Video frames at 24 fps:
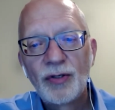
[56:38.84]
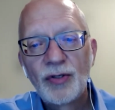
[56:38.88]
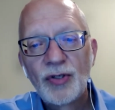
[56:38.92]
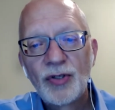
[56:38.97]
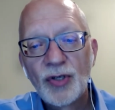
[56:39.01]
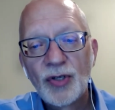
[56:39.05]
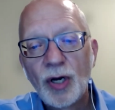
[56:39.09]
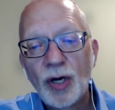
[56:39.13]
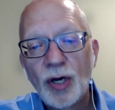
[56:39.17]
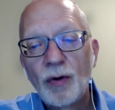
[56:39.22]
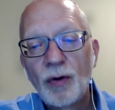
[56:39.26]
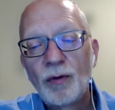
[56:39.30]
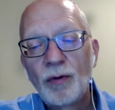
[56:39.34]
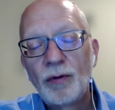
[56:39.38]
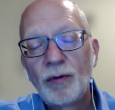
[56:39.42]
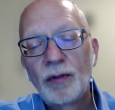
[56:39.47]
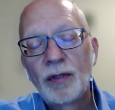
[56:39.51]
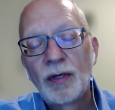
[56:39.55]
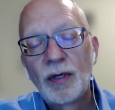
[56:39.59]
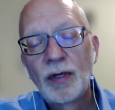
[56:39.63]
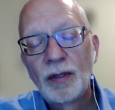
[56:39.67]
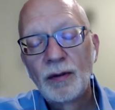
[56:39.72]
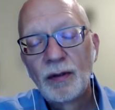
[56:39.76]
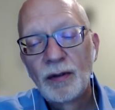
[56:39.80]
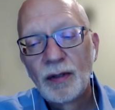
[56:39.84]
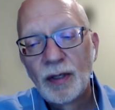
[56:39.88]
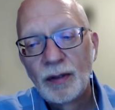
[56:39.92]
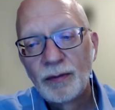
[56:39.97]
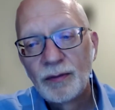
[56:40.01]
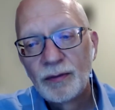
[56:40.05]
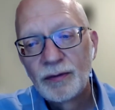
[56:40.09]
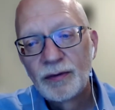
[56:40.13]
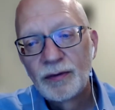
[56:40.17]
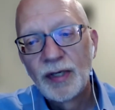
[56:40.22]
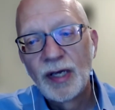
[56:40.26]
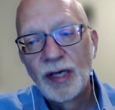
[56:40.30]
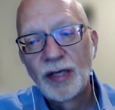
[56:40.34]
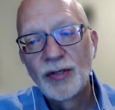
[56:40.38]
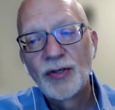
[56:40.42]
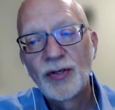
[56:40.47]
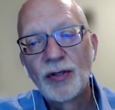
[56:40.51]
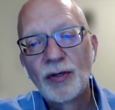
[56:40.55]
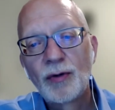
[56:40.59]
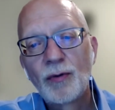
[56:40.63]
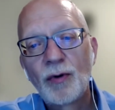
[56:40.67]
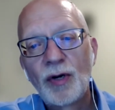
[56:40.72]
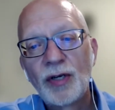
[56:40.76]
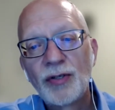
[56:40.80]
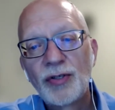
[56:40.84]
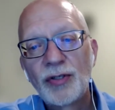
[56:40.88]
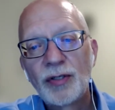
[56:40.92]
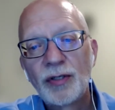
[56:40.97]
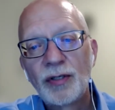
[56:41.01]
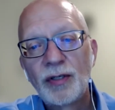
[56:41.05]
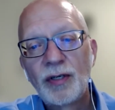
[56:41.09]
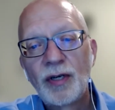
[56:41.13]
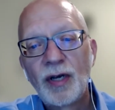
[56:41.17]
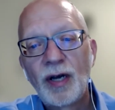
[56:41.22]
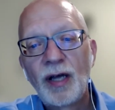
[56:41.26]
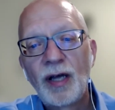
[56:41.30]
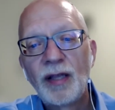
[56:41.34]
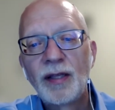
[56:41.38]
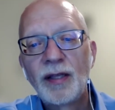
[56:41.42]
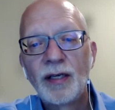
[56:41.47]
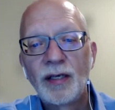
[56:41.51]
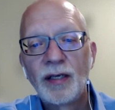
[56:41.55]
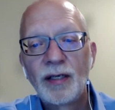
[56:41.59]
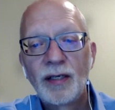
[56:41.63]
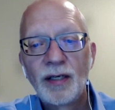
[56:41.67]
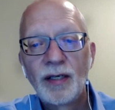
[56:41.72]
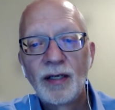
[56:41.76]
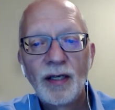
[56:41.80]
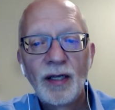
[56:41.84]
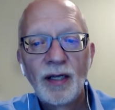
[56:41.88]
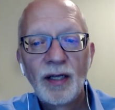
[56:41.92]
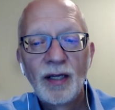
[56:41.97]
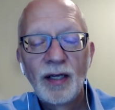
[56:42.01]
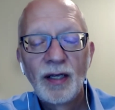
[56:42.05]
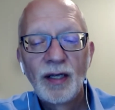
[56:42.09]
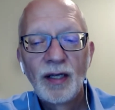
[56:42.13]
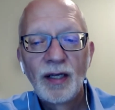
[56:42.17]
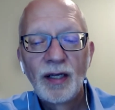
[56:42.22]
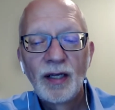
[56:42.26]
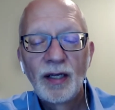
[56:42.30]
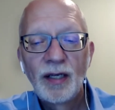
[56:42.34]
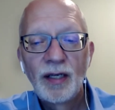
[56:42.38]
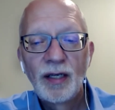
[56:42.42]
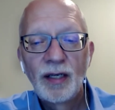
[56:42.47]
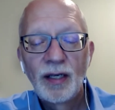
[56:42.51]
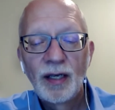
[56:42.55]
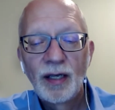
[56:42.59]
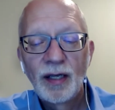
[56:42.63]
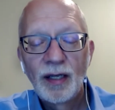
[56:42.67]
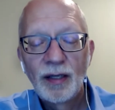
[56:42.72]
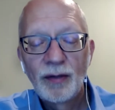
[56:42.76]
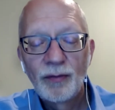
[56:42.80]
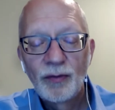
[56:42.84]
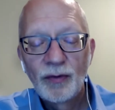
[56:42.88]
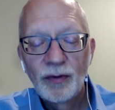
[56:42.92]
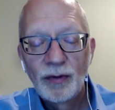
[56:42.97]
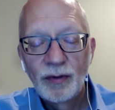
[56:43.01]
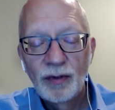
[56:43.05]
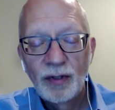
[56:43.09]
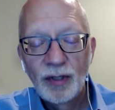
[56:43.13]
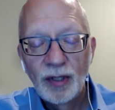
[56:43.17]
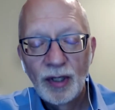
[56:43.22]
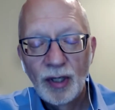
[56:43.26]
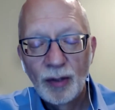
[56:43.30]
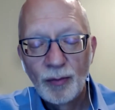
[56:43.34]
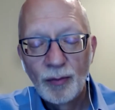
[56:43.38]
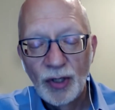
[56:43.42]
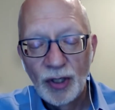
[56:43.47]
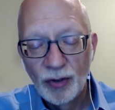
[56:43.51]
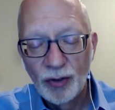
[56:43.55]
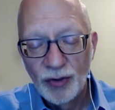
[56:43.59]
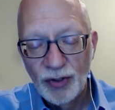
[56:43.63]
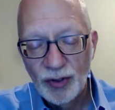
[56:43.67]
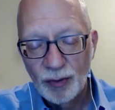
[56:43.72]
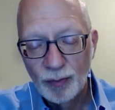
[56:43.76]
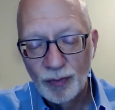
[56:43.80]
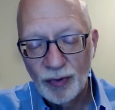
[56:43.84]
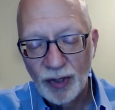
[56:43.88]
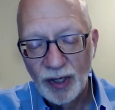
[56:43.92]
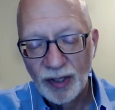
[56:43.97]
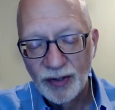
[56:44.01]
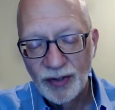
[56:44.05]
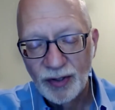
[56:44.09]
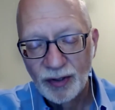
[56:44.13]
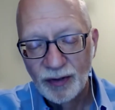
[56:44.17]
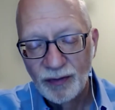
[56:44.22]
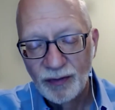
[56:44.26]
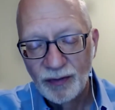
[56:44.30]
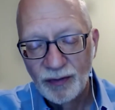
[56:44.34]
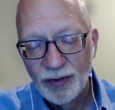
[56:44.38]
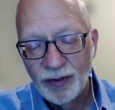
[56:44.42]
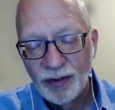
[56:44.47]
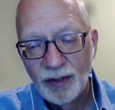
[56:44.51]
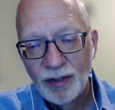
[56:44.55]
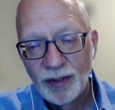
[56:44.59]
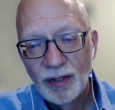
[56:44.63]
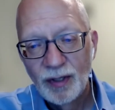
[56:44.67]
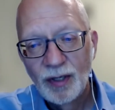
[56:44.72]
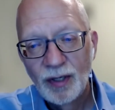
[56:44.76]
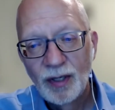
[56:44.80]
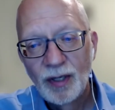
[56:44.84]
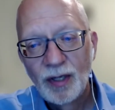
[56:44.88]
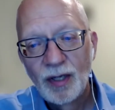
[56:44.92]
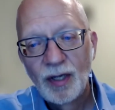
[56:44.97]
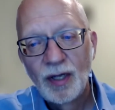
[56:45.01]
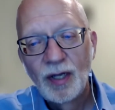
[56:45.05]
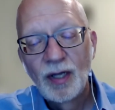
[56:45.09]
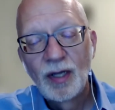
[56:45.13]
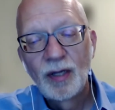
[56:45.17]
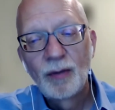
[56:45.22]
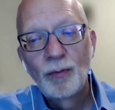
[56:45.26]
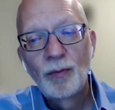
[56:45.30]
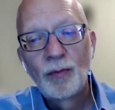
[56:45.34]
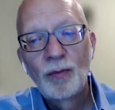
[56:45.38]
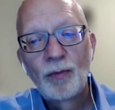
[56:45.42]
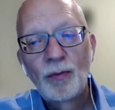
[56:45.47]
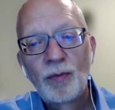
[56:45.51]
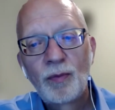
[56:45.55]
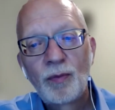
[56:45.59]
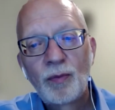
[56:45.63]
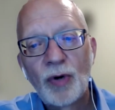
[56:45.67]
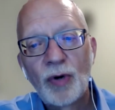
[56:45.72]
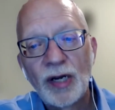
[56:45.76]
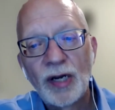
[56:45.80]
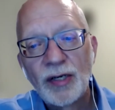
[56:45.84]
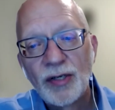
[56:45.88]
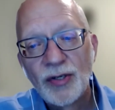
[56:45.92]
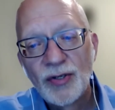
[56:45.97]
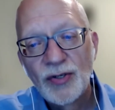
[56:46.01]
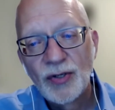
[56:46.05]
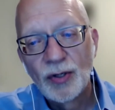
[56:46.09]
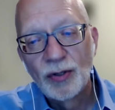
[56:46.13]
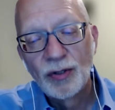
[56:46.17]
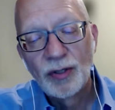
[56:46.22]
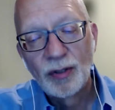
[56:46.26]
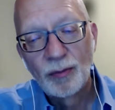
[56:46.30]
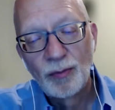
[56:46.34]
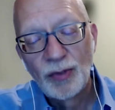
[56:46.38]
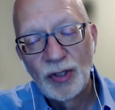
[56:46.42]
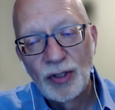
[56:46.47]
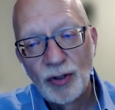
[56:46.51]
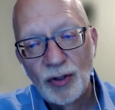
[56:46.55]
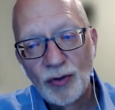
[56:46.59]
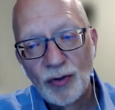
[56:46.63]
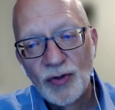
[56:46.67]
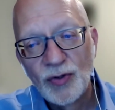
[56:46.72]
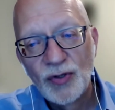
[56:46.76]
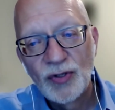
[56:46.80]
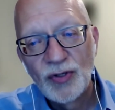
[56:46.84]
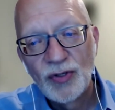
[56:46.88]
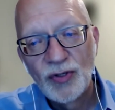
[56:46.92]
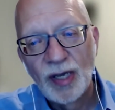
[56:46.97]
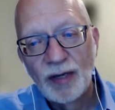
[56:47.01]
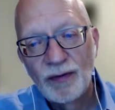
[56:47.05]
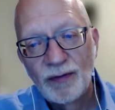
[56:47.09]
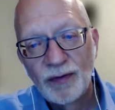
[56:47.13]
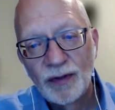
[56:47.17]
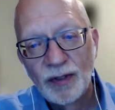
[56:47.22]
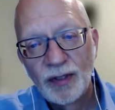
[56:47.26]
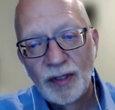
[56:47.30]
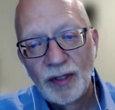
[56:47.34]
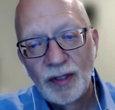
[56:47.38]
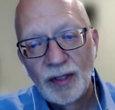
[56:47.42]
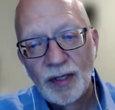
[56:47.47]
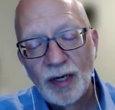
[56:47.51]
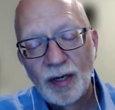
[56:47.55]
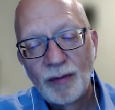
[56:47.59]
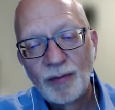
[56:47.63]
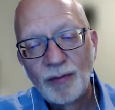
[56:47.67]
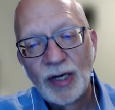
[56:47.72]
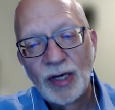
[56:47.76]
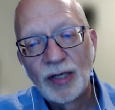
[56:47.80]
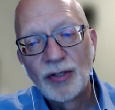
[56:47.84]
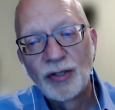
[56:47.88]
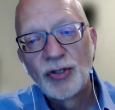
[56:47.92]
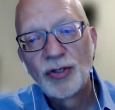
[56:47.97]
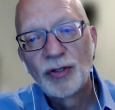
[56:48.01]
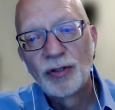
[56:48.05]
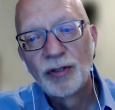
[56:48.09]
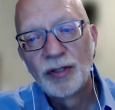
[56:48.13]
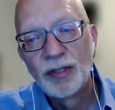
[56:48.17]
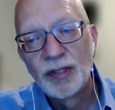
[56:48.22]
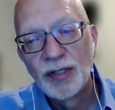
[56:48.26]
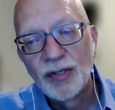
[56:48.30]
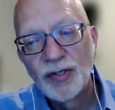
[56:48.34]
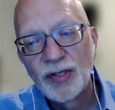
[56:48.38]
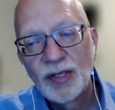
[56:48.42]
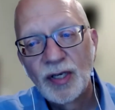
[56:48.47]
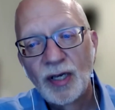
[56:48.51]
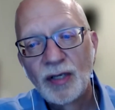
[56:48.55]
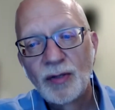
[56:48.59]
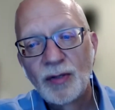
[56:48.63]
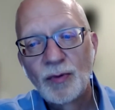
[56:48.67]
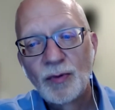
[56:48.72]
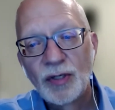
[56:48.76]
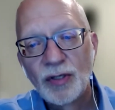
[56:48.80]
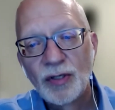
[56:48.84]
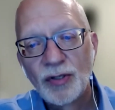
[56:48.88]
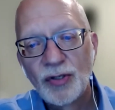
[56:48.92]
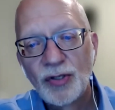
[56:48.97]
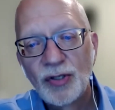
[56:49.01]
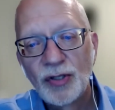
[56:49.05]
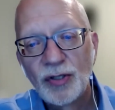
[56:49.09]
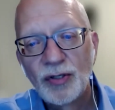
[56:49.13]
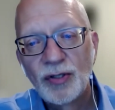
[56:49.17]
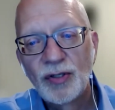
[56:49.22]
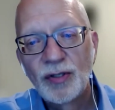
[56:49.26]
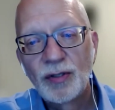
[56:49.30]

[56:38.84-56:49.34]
So to answer the question, I think immunosuppressives, prednisone can be used safely. I'm not sure in this case because